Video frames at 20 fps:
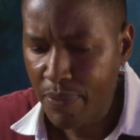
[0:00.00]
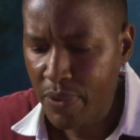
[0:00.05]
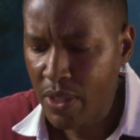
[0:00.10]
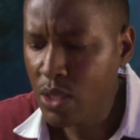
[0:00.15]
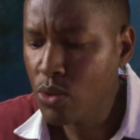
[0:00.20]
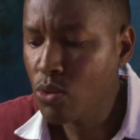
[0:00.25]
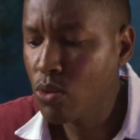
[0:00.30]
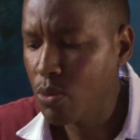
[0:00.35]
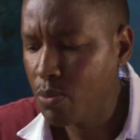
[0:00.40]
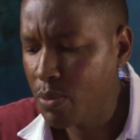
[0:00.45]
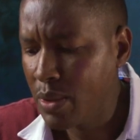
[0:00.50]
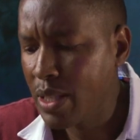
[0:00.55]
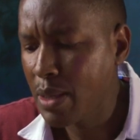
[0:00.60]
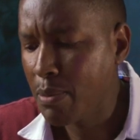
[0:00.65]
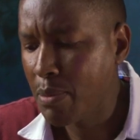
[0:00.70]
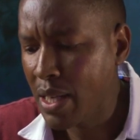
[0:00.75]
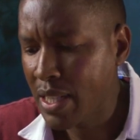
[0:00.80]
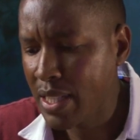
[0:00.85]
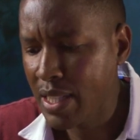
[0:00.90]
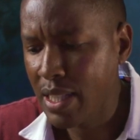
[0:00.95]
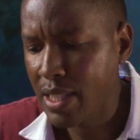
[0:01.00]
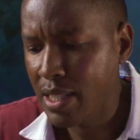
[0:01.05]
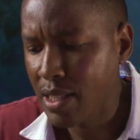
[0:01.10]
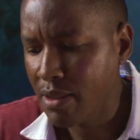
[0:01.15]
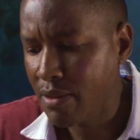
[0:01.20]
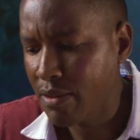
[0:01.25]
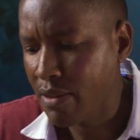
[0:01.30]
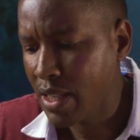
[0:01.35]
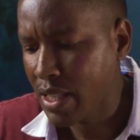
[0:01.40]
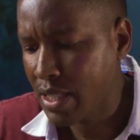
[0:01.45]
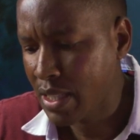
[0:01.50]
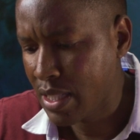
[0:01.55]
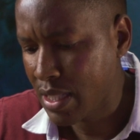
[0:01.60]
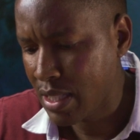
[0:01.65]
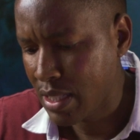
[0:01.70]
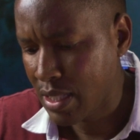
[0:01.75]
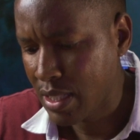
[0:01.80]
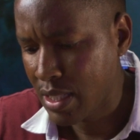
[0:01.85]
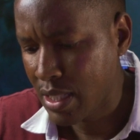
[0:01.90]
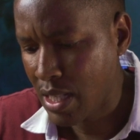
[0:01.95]
This could be the button, in
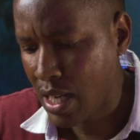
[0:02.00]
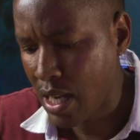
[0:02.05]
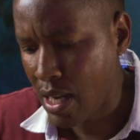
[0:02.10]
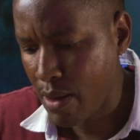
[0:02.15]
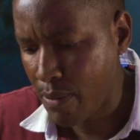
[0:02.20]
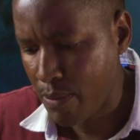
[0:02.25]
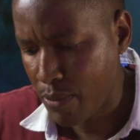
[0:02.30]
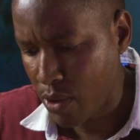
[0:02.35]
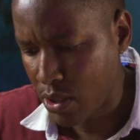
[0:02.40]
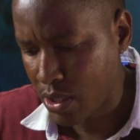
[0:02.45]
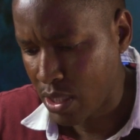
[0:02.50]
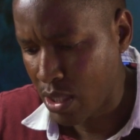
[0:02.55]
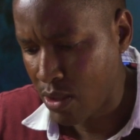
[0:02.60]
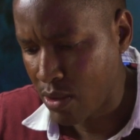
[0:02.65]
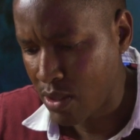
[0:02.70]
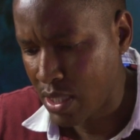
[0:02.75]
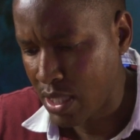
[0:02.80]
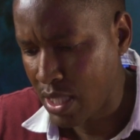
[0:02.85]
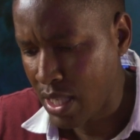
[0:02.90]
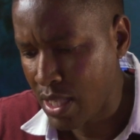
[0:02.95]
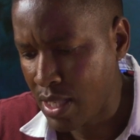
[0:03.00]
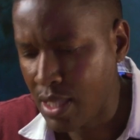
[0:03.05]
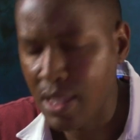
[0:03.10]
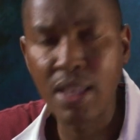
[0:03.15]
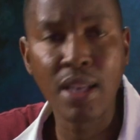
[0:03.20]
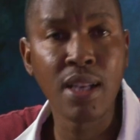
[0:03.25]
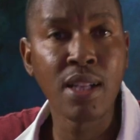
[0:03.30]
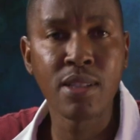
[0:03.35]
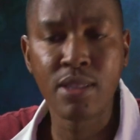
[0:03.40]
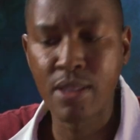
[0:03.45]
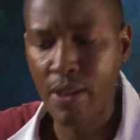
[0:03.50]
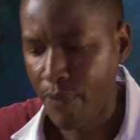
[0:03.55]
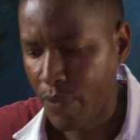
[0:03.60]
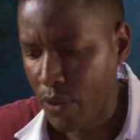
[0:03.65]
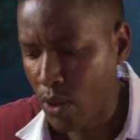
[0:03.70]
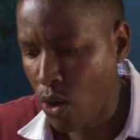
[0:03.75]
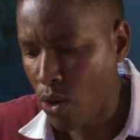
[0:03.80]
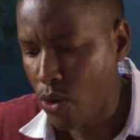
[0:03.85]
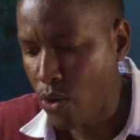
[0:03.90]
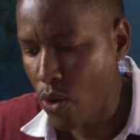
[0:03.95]
fact, because I don't see anything else.
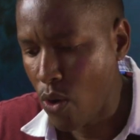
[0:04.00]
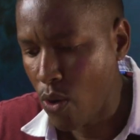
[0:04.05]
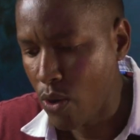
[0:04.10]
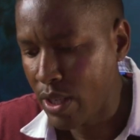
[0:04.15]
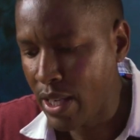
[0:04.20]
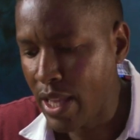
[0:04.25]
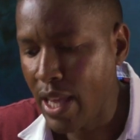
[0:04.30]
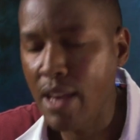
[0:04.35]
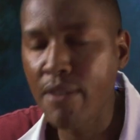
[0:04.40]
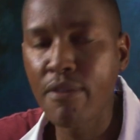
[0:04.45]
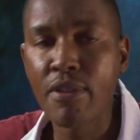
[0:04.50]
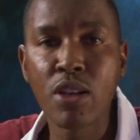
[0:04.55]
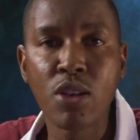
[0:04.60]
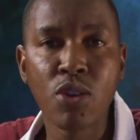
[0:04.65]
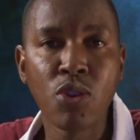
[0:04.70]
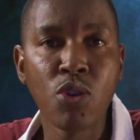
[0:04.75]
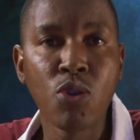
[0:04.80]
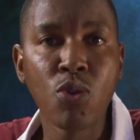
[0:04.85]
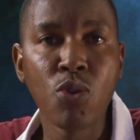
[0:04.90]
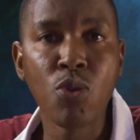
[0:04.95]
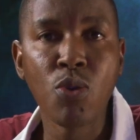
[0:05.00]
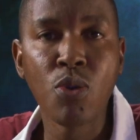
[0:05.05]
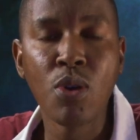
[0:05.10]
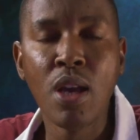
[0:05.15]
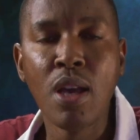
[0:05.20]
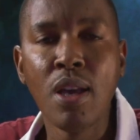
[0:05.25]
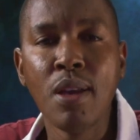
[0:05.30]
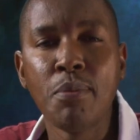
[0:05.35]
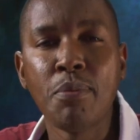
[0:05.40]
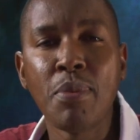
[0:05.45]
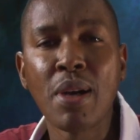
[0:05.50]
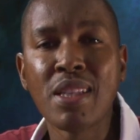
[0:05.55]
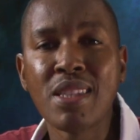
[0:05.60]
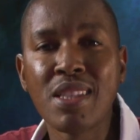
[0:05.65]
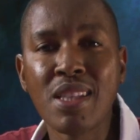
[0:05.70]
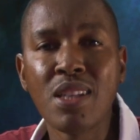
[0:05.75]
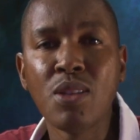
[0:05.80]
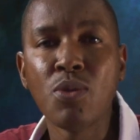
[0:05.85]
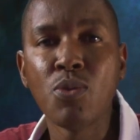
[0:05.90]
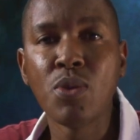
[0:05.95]
Oh no, they have a Q
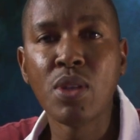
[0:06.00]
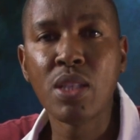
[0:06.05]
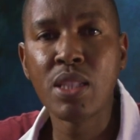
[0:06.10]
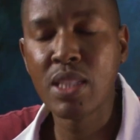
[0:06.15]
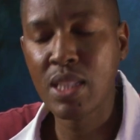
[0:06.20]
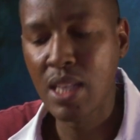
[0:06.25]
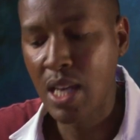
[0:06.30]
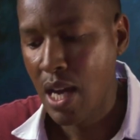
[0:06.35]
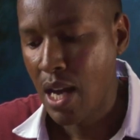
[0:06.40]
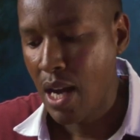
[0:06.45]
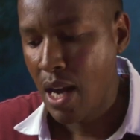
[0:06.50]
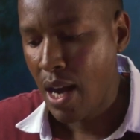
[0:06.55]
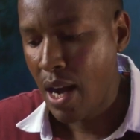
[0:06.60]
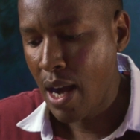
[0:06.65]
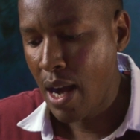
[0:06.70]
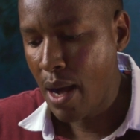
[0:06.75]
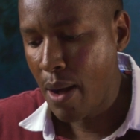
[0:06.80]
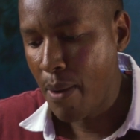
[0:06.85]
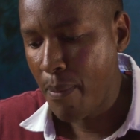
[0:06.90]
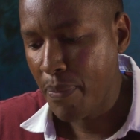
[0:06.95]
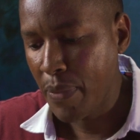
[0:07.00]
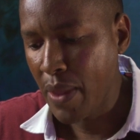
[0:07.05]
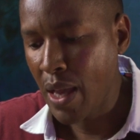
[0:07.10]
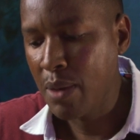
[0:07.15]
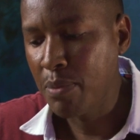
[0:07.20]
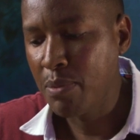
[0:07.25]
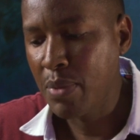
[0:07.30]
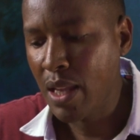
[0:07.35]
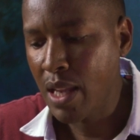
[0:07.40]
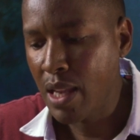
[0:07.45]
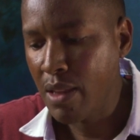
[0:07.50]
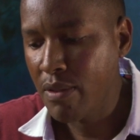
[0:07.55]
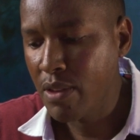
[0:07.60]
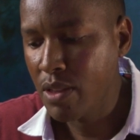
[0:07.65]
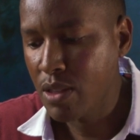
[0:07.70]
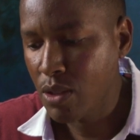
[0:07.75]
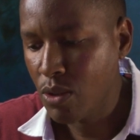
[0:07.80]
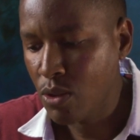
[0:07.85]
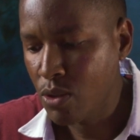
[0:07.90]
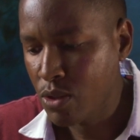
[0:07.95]
button which I believe
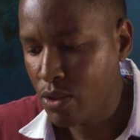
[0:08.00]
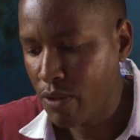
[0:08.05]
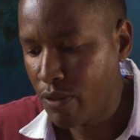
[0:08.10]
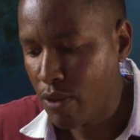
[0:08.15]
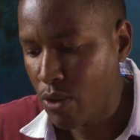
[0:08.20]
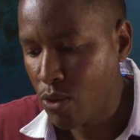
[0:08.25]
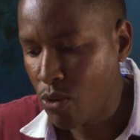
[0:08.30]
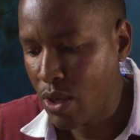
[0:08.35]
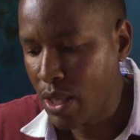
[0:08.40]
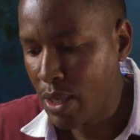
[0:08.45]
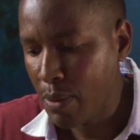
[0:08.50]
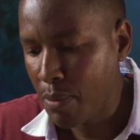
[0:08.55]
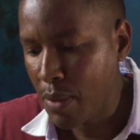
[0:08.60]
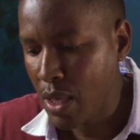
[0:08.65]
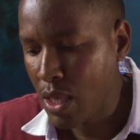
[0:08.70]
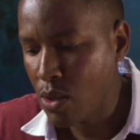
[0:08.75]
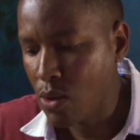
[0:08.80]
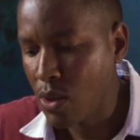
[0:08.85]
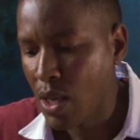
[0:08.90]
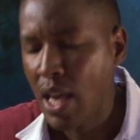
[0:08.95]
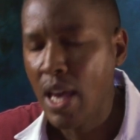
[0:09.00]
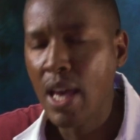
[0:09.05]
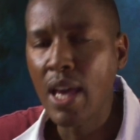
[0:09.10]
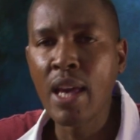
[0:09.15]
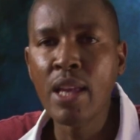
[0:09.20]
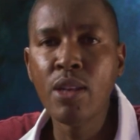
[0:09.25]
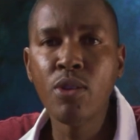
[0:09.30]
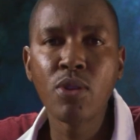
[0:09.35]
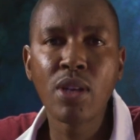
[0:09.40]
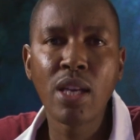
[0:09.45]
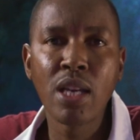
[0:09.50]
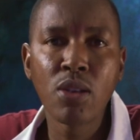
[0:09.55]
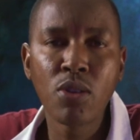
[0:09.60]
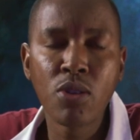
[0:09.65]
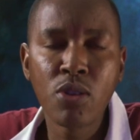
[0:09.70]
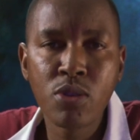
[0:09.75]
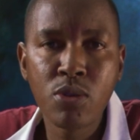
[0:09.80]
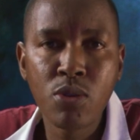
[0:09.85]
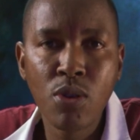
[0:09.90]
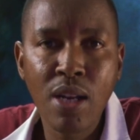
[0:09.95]
is also for quick menu, and you can
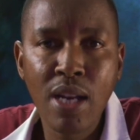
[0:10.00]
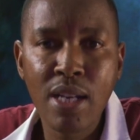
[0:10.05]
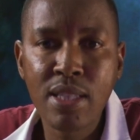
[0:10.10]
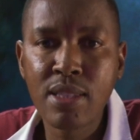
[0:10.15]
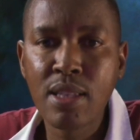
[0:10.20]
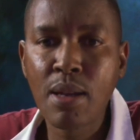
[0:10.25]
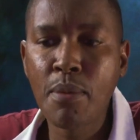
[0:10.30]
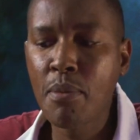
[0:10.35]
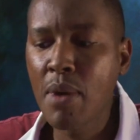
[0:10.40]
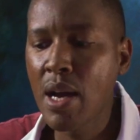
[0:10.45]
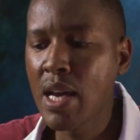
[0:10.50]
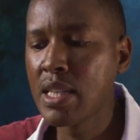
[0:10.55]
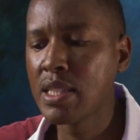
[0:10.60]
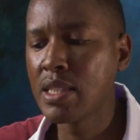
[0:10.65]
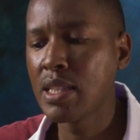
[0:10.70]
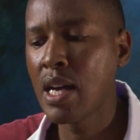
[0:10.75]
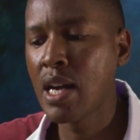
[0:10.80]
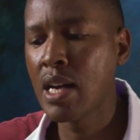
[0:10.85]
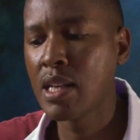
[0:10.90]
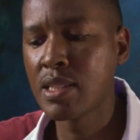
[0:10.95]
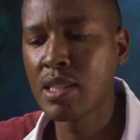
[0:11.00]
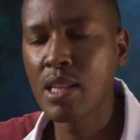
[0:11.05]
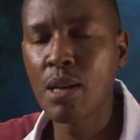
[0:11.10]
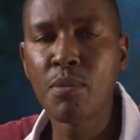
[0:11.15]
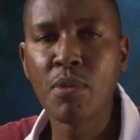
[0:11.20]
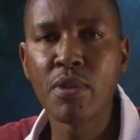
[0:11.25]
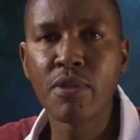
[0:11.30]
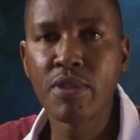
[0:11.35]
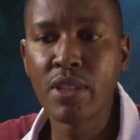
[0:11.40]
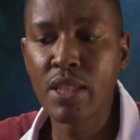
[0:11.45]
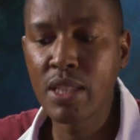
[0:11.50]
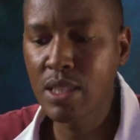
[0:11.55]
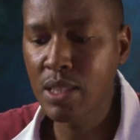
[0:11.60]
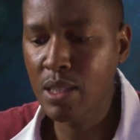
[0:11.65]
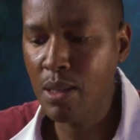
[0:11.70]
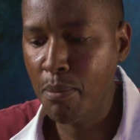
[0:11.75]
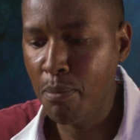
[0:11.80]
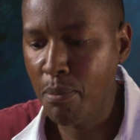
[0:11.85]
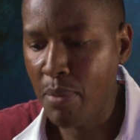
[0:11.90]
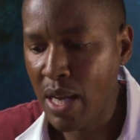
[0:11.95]
also customize some of
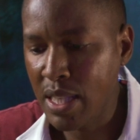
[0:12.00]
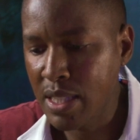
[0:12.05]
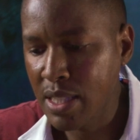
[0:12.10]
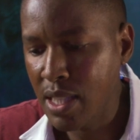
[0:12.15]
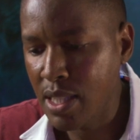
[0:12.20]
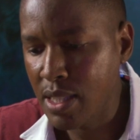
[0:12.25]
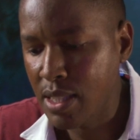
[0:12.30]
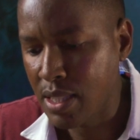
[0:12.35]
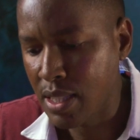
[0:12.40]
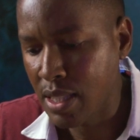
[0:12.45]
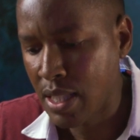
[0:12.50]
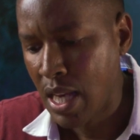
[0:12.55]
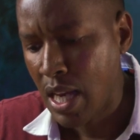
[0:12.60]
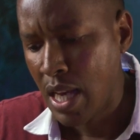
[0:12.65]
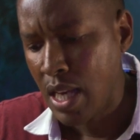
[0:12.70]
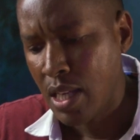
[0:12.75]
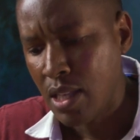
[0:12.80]
these buttons.